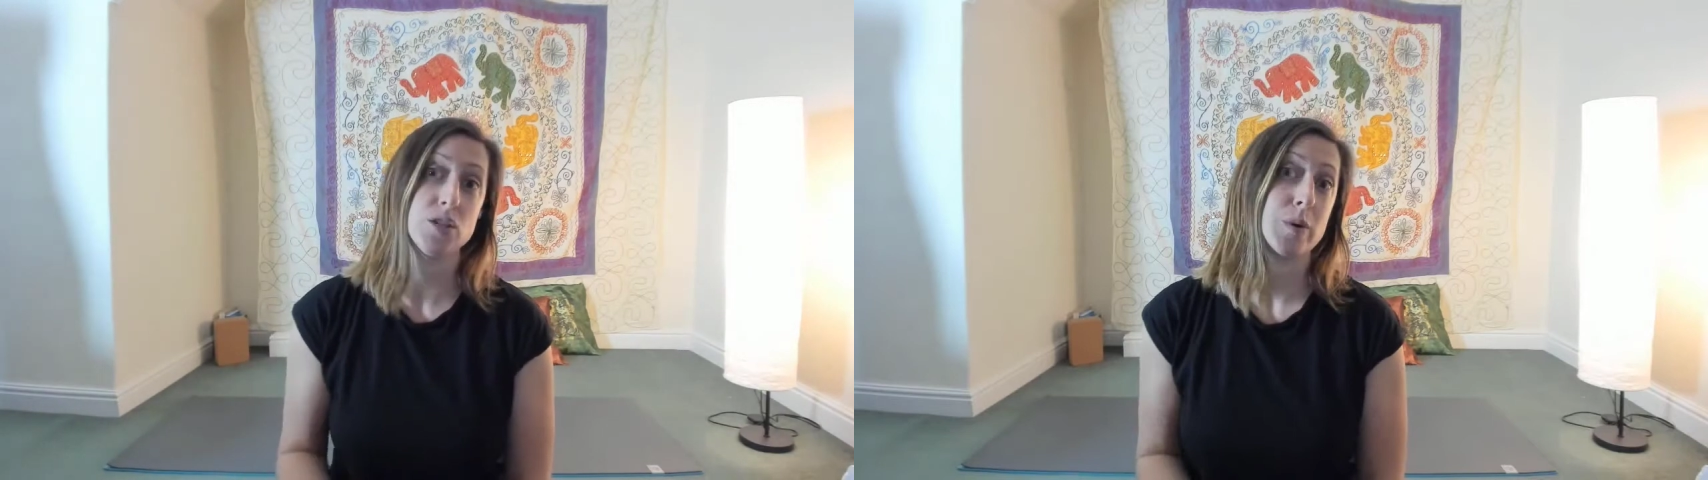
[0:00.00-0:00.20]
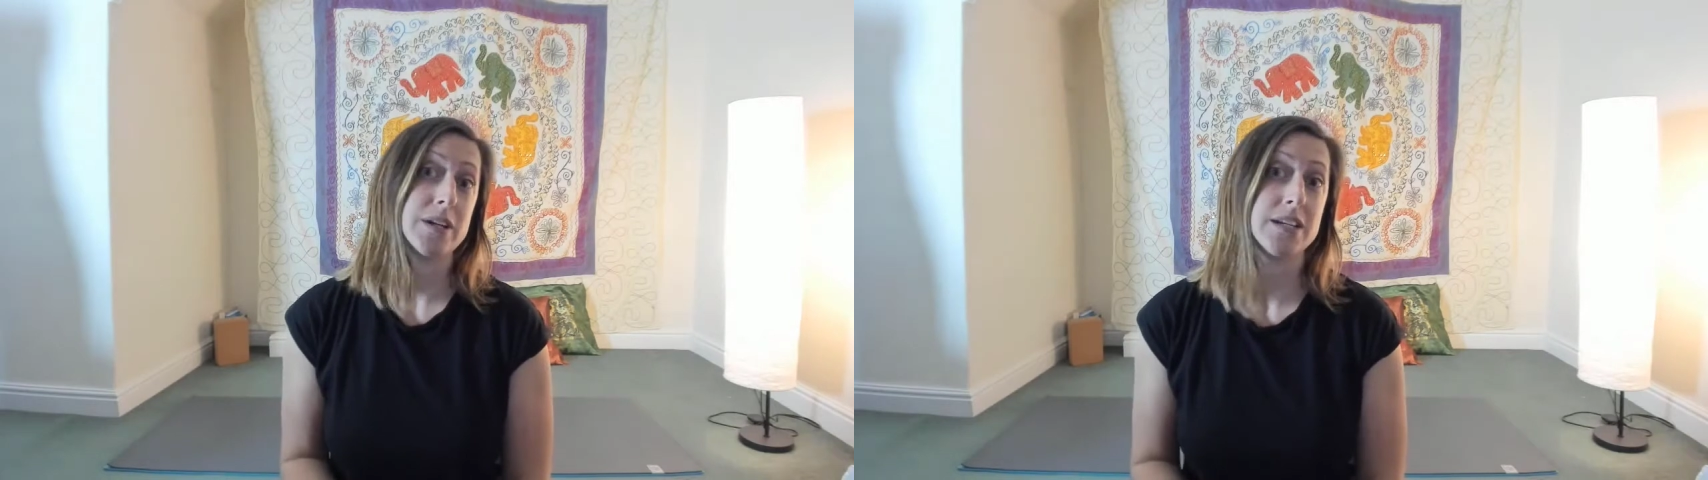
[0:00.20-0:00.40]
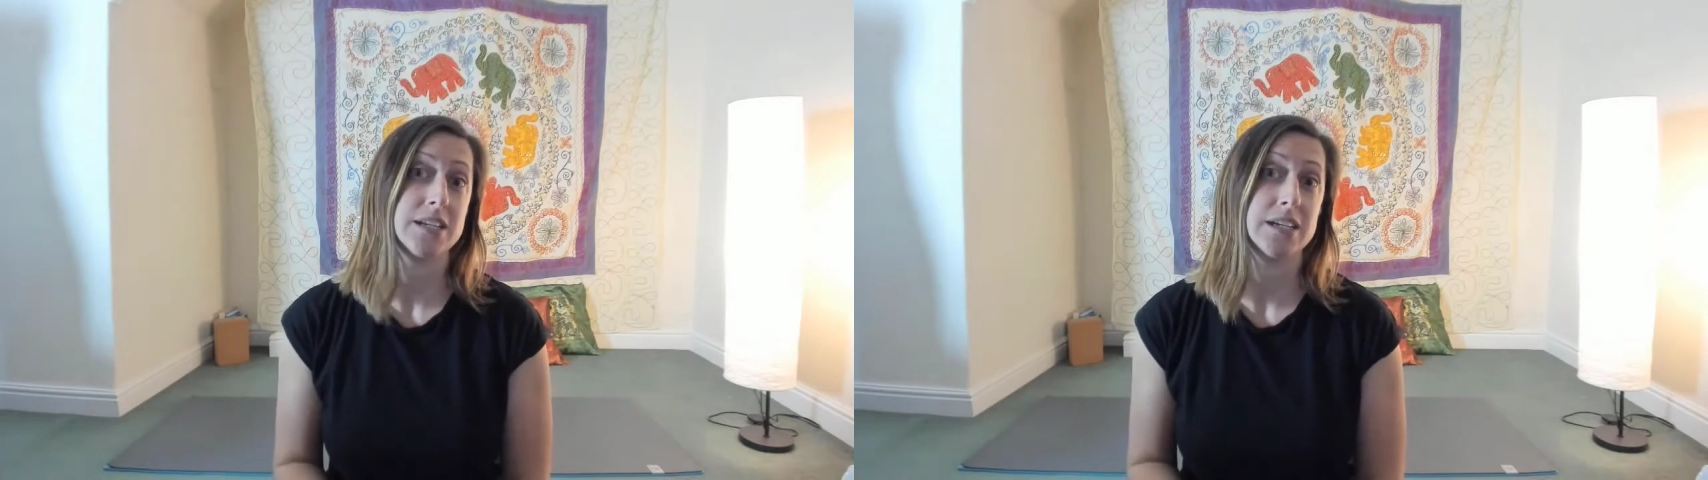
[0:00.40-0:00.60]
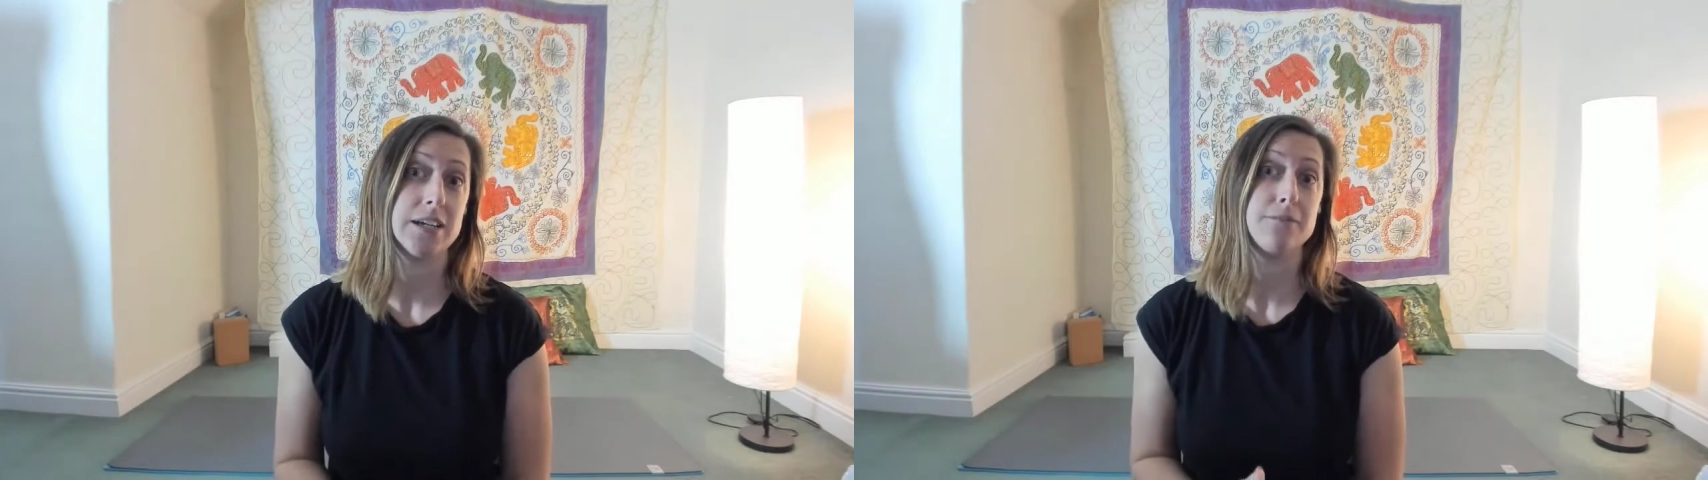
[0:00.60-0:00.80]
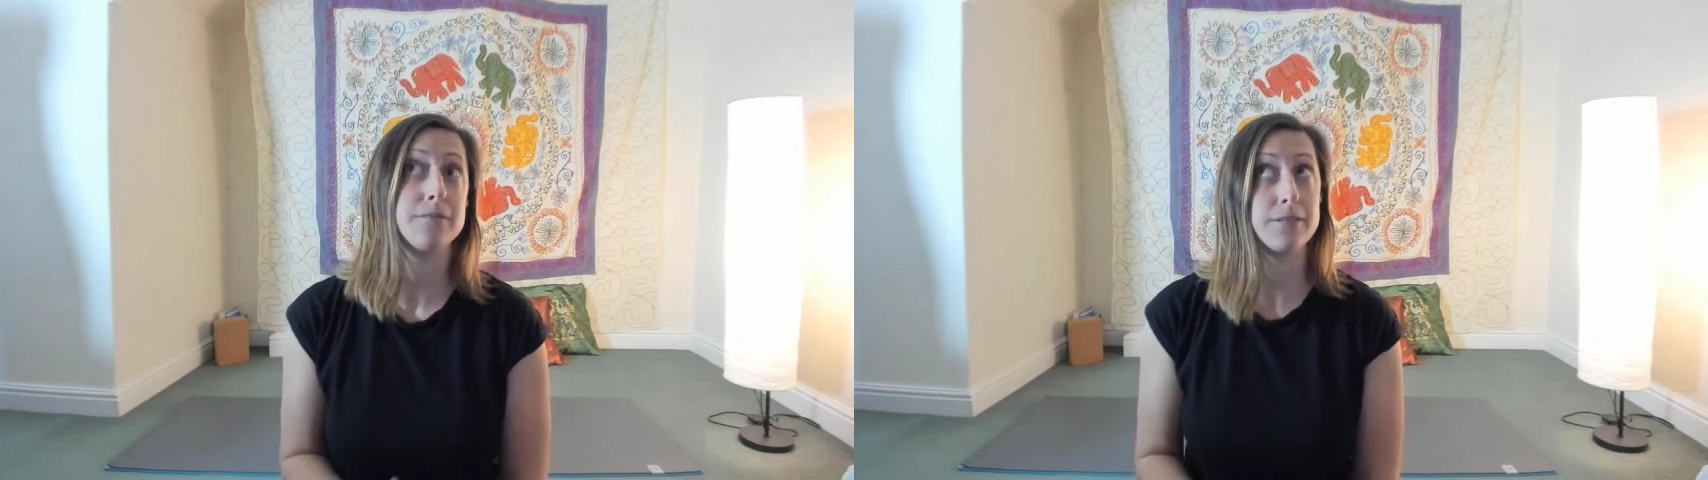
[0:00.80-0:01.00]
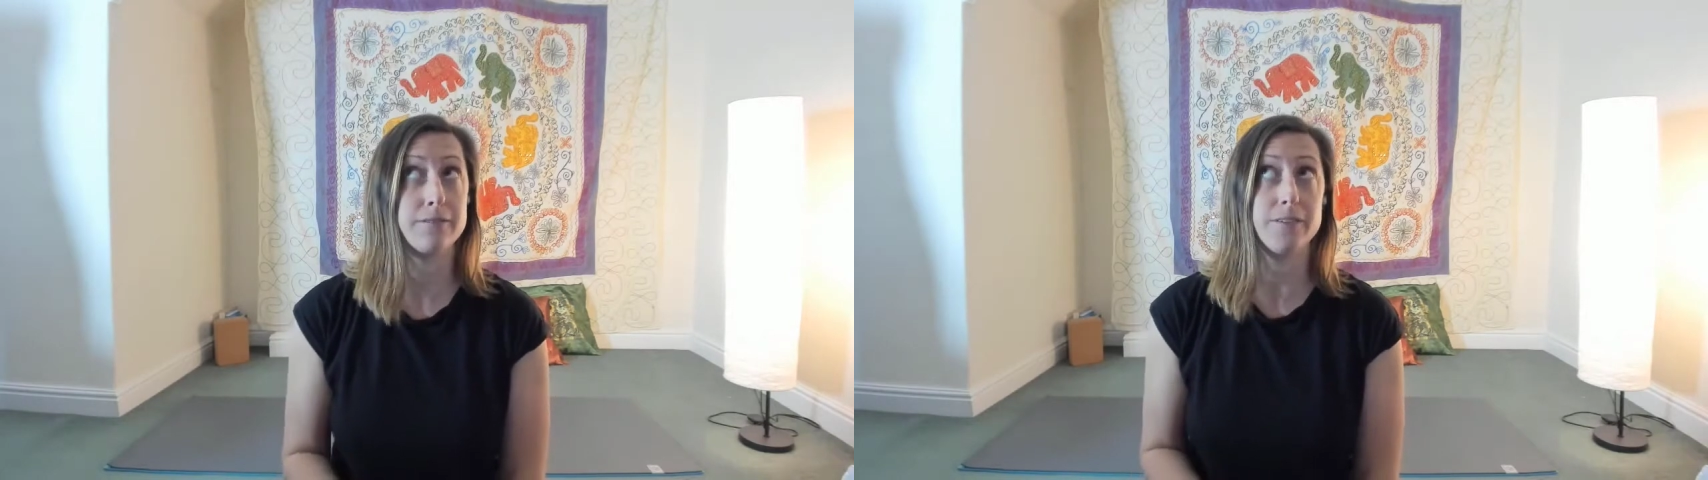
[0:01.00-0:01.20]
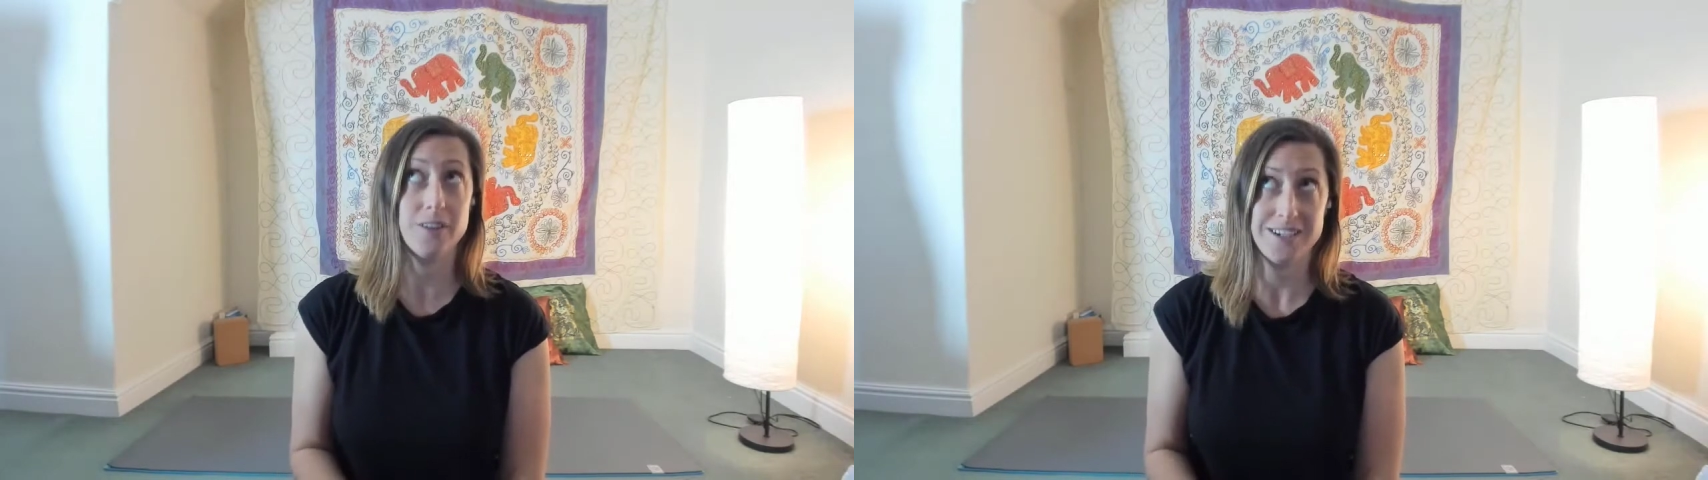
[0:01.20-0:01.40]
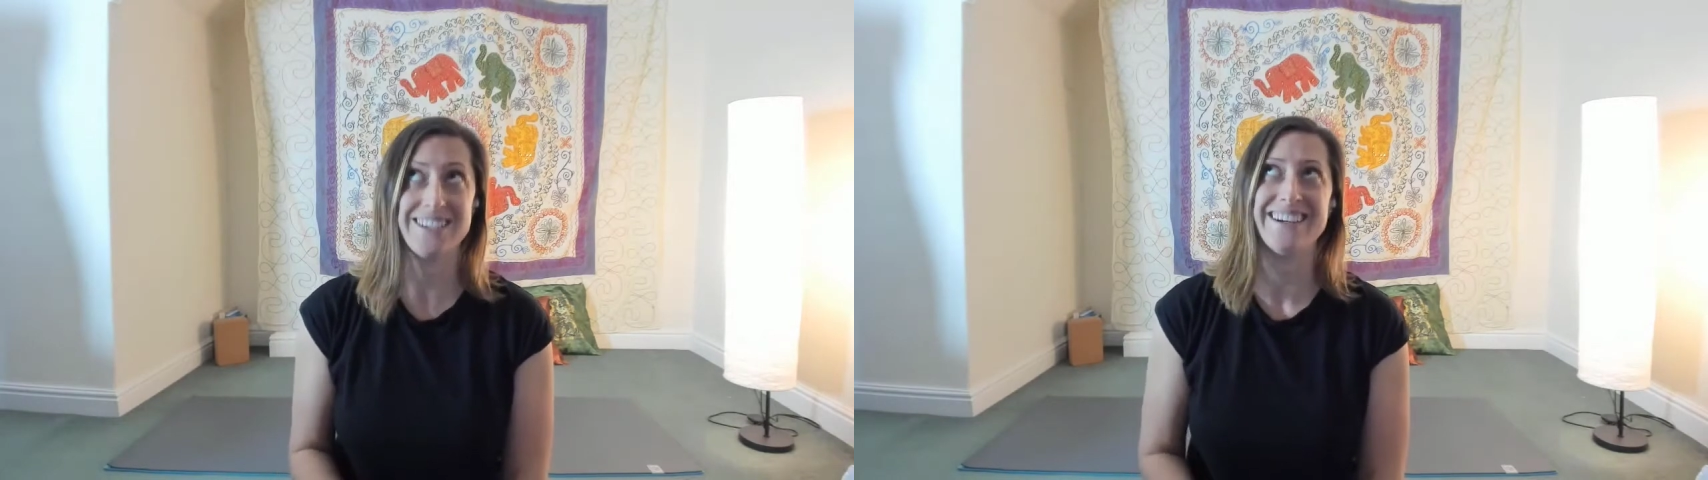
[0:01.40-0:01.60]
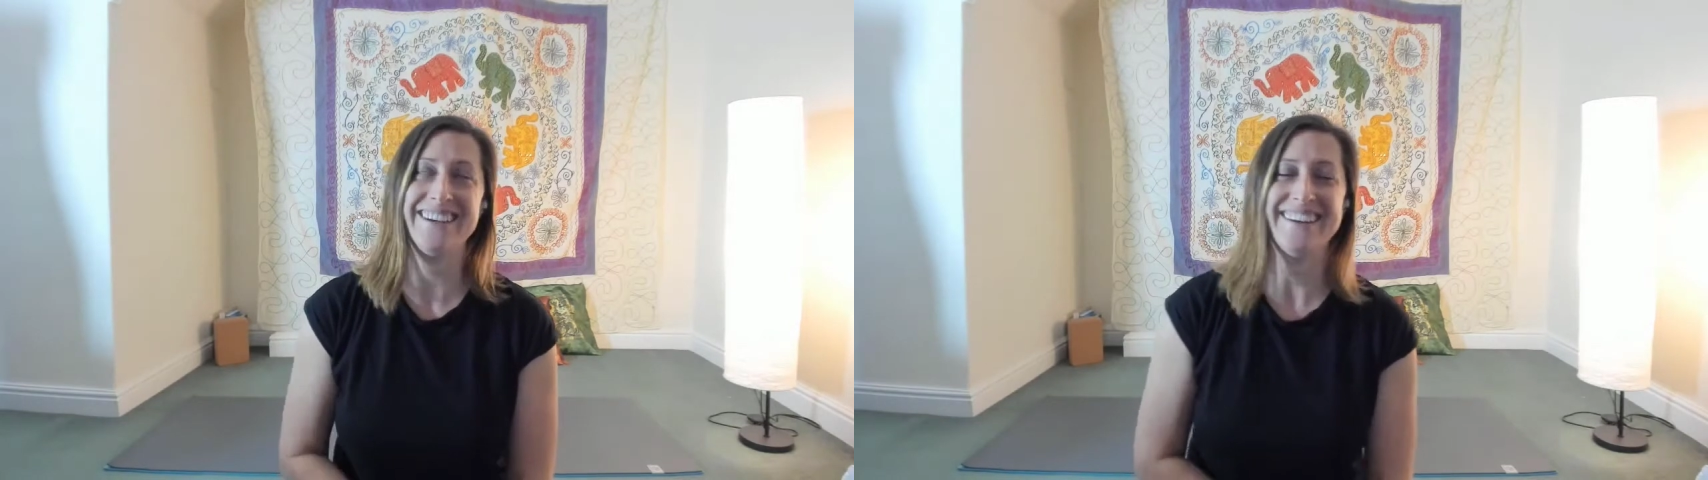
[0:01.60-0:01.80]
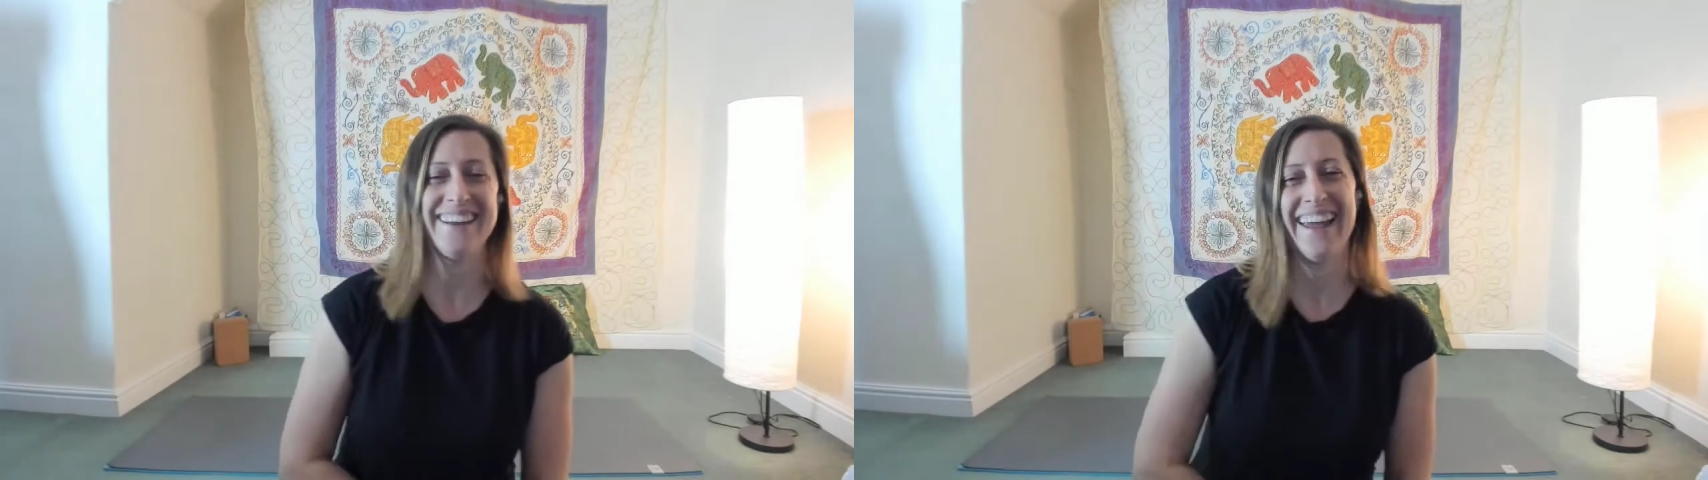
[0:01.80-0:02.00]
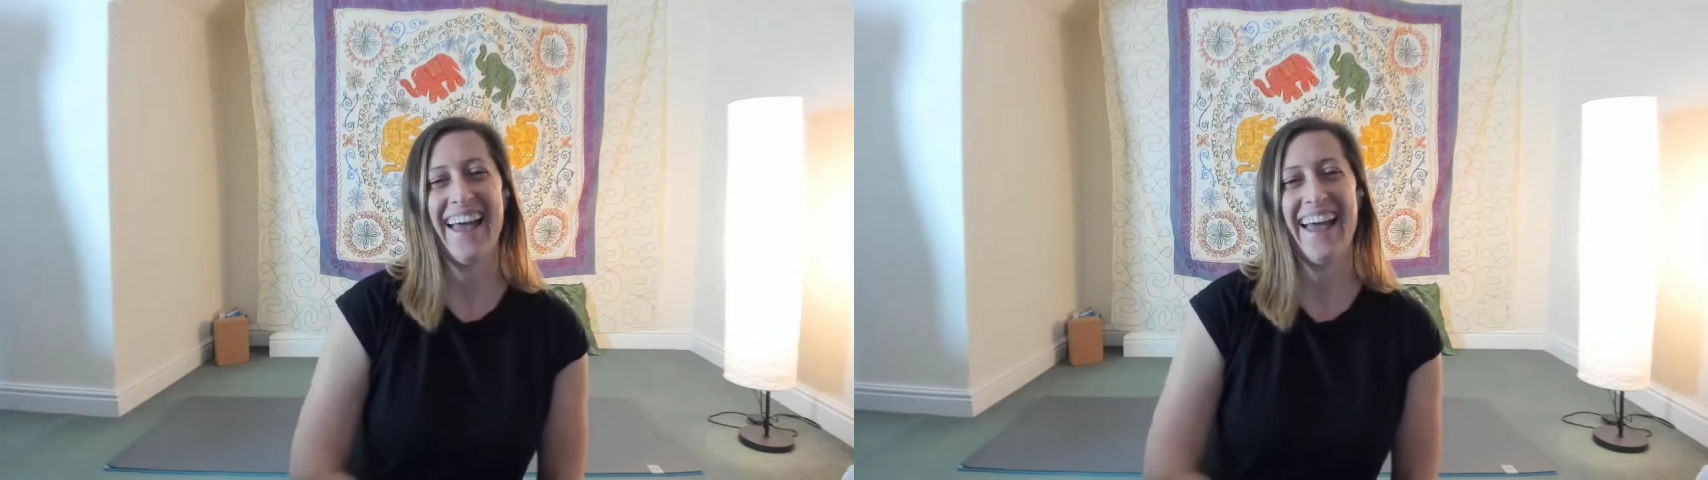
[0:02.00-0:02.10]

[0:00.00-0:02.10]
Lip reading: 2013.